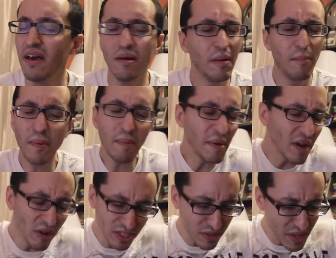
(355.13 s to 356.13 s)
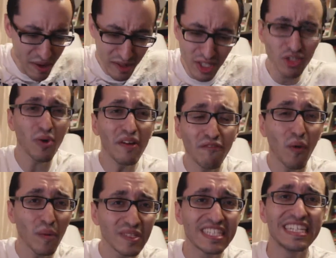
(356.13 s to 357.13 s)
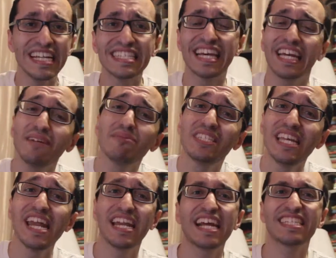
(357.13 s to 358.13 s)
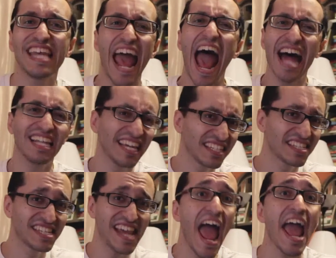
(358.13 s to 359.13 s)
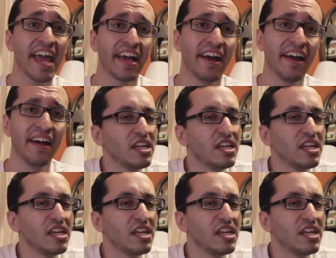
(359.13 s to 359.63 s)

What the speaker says: But also there are straightforward scenes like him sitting next to Allie and saying,